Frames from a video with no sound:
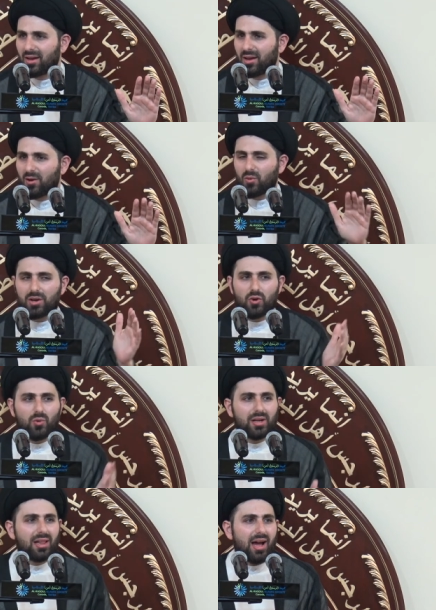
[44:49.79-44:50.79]
where you
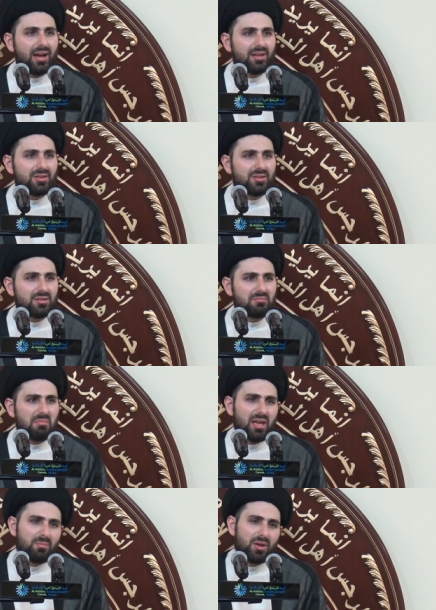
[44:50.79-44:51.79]
realize
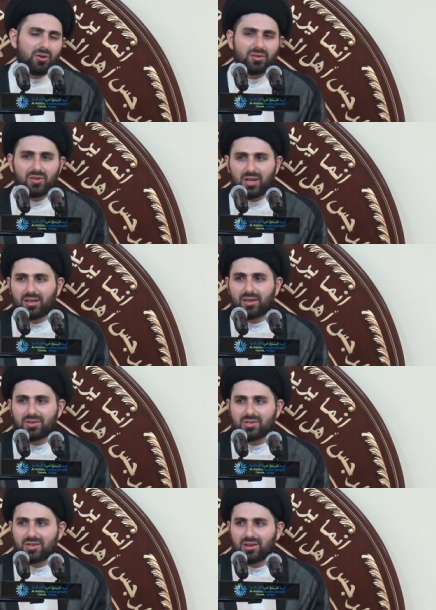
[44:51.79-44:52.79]
maybe your
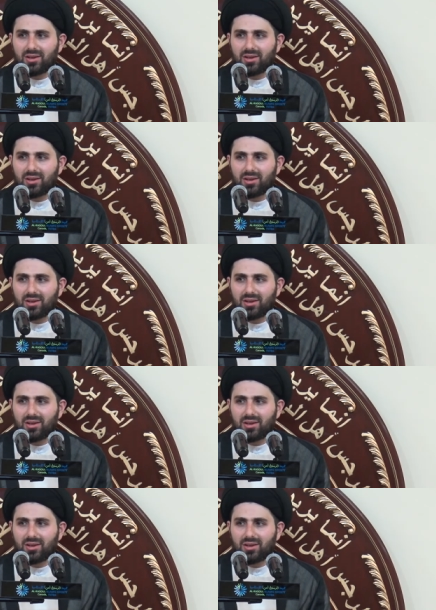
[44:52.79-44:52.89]
deeds